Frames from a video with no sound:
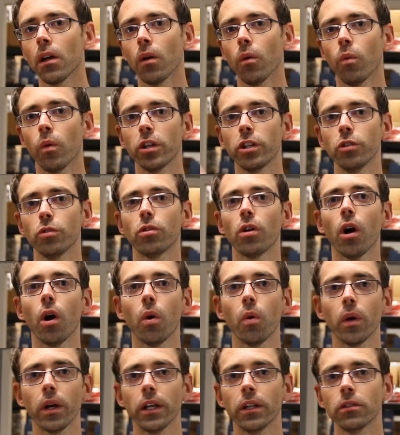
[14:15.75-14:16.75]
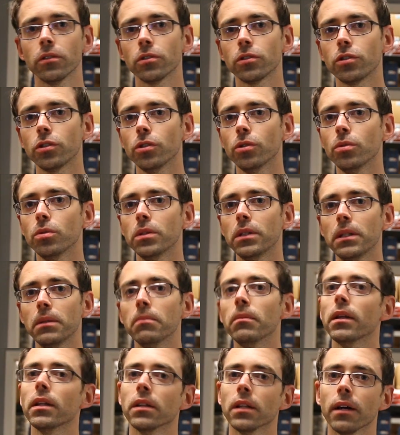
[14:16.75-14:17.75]
When you go into the
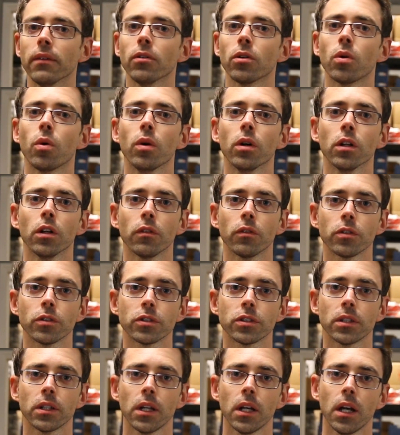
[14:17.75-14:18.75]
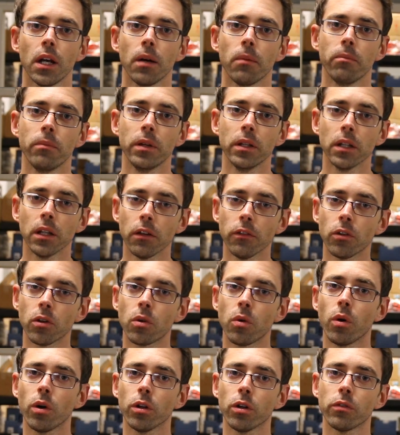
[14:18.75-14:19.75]
mid-level
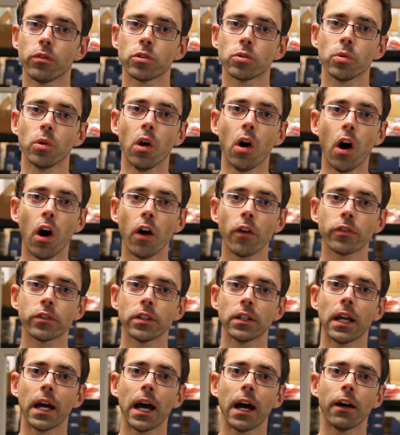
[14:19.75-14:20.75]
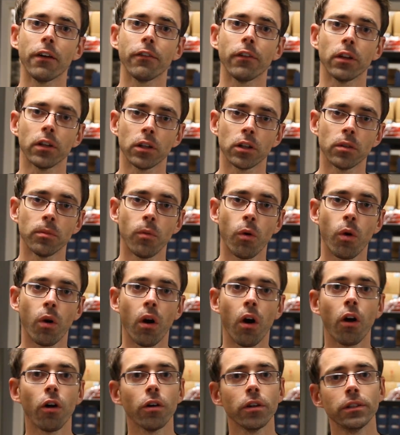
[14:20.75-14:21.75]
coilovers will often have a little more
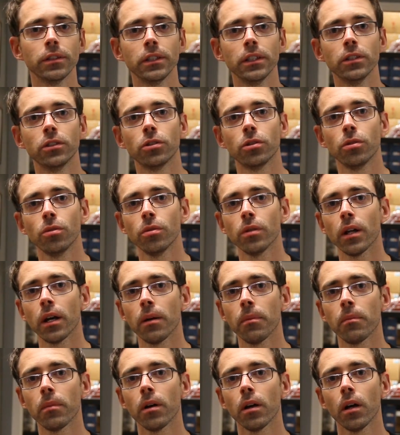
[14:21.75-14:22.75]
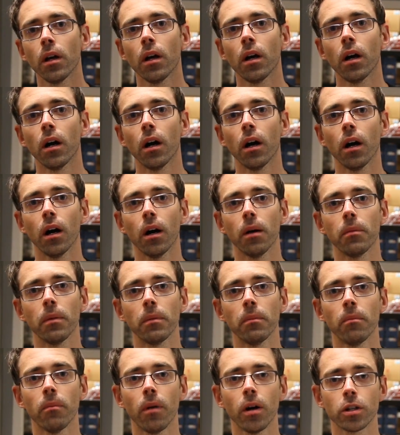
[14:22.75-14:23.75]
R&D to them,
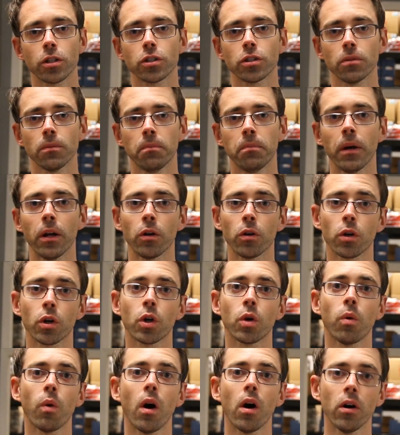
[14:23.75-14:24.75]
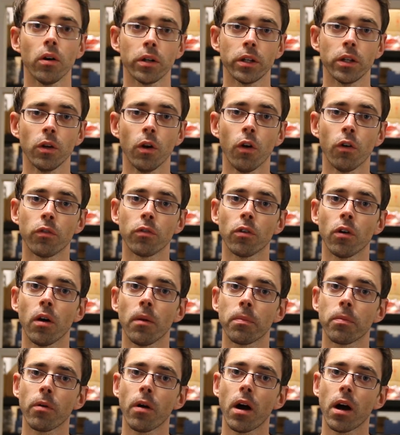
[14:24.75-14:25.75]
much better quality
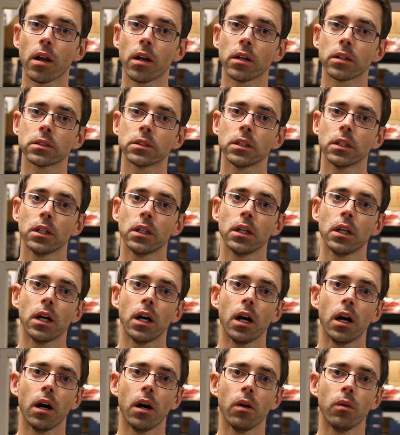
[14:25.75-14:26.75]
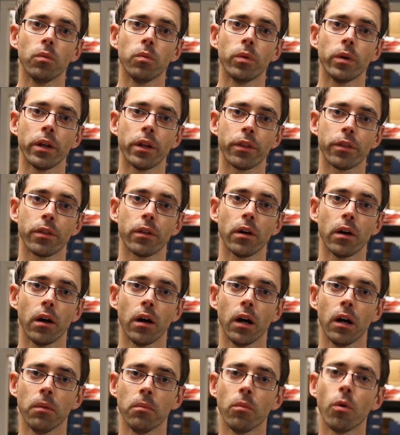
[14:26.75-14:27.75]
overall product, with
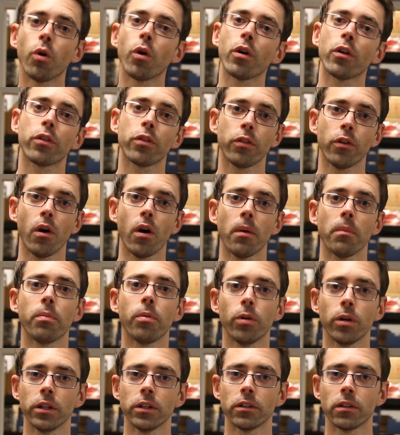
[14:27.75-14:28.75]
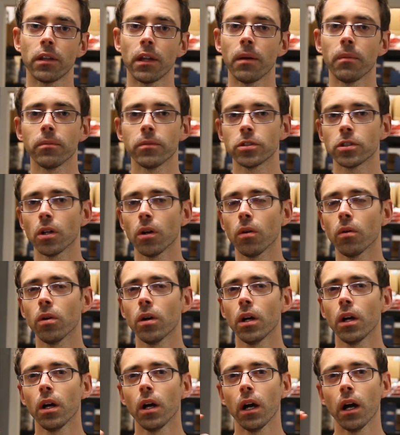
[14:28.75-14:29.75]
more thought put into them. So
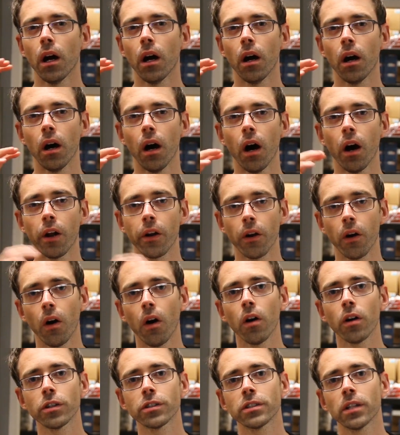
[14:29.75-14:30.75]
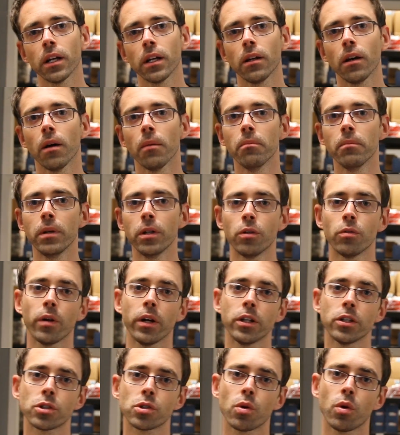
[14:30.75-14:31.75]
on our site, a
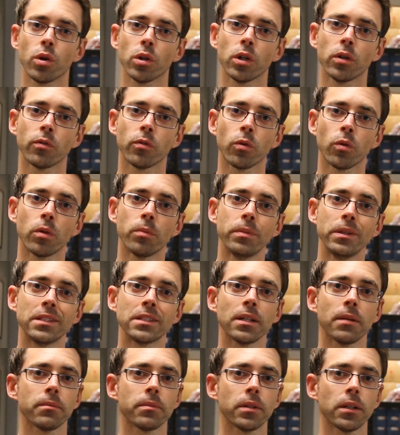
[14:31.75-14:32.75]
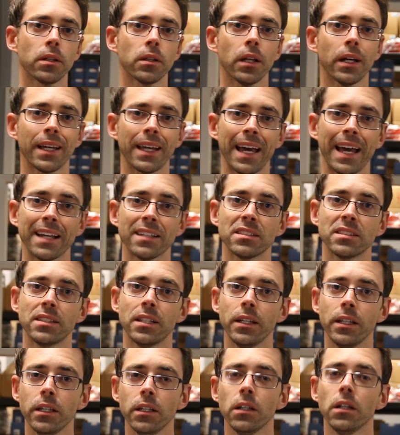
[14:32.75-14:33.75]
mid-range coilover would be something like
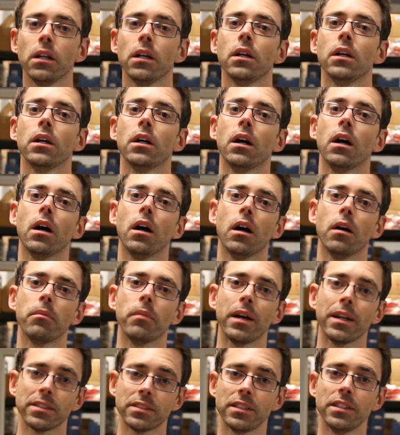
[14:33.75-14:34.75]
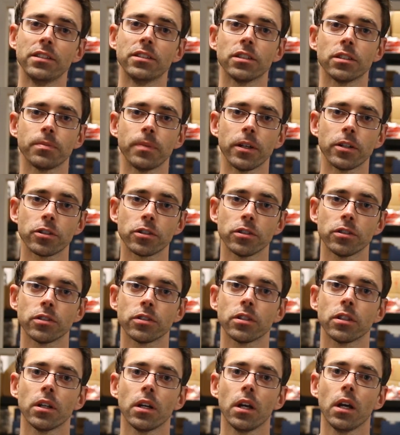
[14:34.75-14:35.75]
ST suspensions,